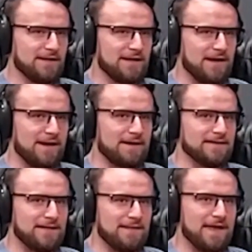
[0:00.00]
And I
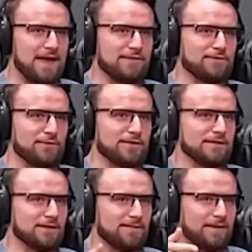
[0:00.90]
did that through
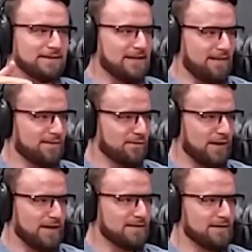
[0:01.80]
till about 10th
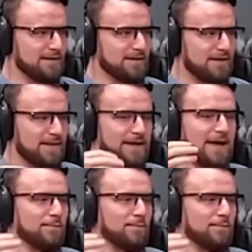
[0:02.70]
grade. And they kept